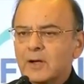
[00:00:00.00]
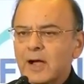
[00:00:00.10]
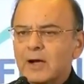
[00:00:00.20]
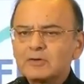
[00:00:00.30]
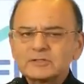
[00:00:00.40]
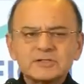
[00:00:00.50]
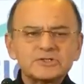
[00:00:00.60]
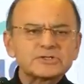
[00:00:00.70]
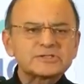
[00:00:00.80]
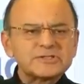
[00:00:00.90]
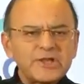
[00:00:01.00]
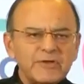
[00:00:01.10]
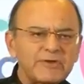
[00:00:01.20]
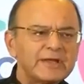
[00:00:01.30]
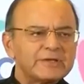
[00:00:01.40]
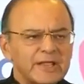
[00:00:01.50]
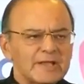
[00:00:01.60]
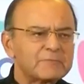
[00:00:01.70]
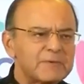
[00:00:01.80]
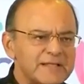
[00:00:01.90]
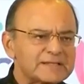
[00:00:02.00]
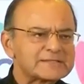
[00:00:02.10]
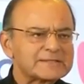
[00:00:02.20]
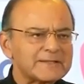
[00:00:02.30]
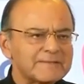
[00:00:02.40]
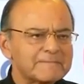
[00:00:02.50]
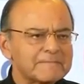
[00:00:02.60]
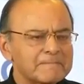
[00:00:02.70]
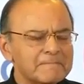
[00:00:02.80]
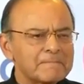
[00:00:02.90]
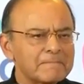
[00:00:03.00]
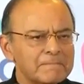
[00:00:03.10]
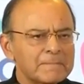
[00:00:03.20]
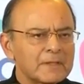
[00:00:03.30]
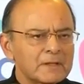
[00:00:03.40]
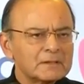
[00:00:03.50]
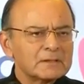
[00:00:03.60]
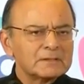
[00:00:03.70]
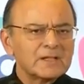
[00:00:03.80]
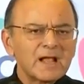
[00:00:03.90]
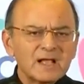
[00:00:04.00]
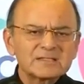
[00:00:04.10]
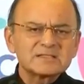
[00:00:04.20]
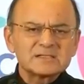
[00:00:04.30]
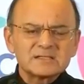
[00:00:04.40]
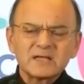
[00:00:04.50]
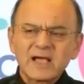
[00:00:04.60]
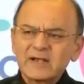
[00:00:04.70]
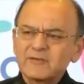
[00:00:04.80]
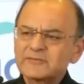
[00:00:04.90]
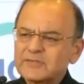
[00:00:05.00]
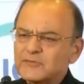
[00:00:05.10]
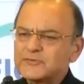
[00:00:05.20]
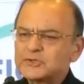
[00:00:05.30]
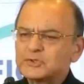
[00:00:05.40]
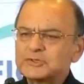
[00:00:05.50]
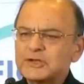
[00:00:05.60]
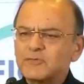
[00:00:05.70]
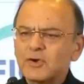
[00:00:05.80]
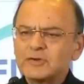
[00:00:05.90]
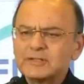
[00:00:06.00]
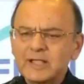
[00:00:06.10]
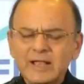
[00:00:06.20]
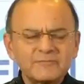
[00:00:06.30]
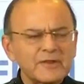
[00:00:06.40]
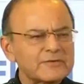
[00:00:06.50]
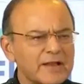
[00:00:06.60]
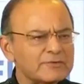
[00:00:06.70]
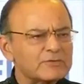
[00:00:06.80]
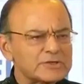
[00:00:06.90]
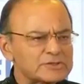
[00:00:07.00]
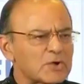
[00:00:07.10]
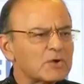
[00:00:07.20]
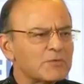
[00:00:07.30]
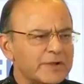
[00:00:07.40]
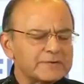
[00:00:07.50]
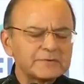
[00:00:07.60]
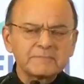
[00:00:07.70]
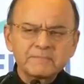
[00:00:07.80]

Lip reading: how does this sharing take place? There are certain kind of turf issues involved in that. We are trying to resolve it.